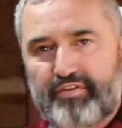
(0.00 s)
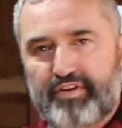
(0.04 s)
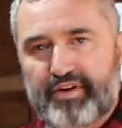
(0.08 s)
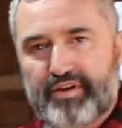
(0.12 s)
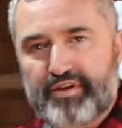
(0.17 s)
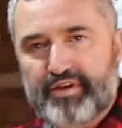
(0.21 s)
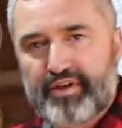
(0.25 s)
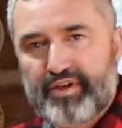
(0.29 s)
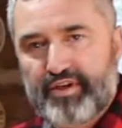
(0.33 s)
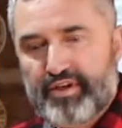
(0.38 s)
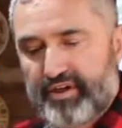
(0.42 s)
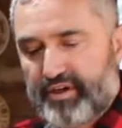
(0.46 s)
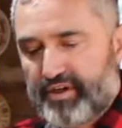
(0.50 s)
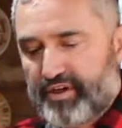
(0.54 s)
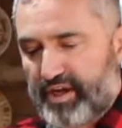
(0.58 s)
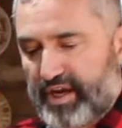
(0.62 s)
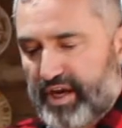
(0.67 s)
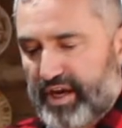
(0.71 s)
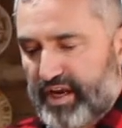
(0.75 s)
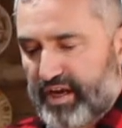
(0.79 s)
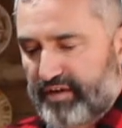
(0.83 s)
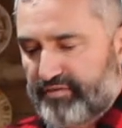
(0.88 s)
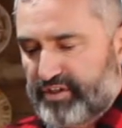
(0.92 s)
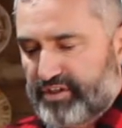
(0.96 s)
it,
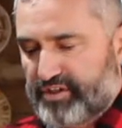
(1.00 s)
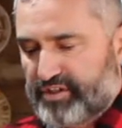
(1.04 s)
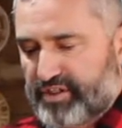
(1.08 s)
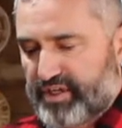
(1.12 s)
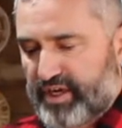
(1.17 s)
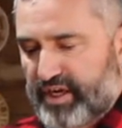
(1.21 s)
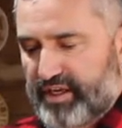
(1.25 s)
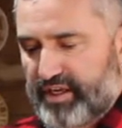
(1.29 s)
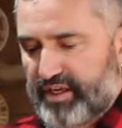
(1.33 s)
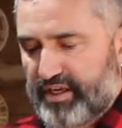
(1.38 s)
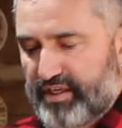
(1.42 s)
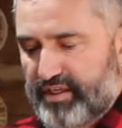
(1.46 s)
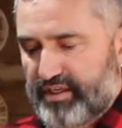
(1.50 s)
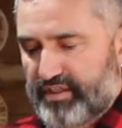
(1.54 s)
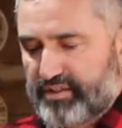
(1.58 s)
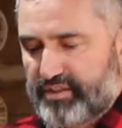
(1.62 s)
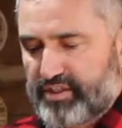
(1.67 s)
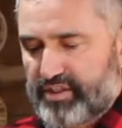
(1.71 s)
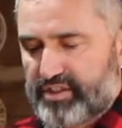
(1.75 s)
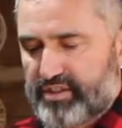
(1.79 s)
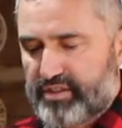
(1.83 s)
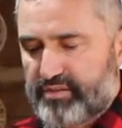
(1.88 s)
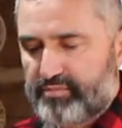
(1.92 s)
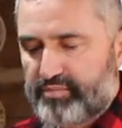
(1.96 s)
and I've just cut in
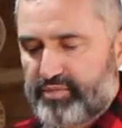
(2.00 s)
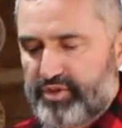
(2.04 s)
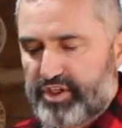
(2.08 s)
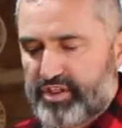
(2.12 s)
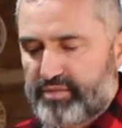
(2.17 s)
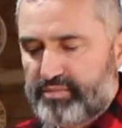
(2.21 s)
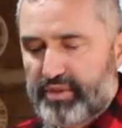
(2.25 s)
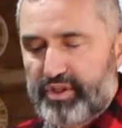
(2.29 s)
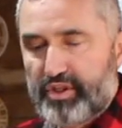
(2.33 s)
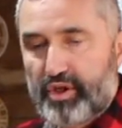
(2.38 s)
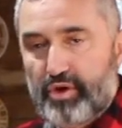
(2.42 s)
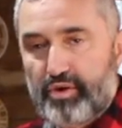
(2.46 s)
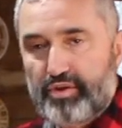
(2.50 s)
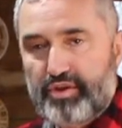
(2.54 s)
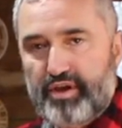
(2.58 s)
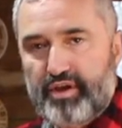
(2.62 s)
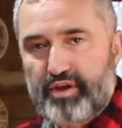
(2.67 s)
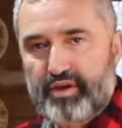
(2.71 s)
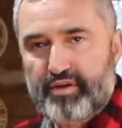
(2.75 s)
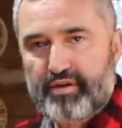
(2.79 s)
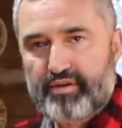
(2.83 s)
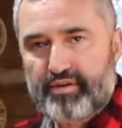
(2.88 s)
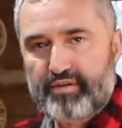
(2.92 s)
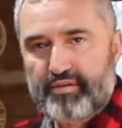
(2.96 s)
just below
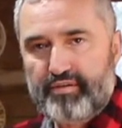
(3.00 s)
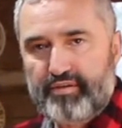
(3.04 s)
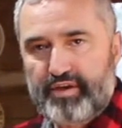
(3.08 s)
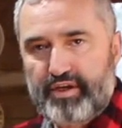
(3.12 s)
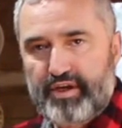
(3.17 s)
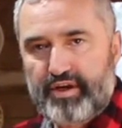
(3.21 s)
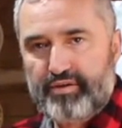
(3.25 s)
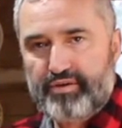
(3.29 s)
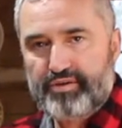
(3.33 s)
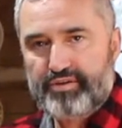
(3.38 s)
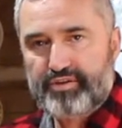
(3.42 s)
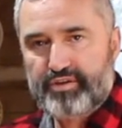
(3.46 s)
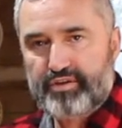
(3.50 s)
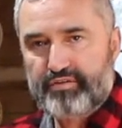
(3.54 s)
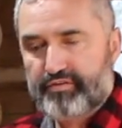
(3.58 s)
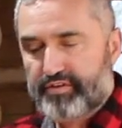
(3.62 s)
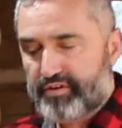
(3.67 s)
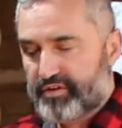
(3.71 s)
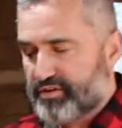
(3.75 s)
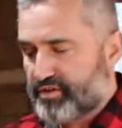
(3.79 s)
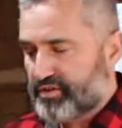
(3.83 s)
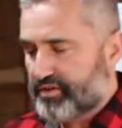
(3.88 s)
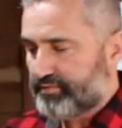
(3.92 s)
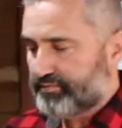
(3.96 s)
the outer
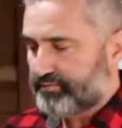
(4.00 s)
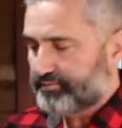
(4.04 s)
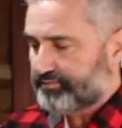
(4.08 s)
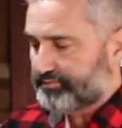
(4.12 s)
surface.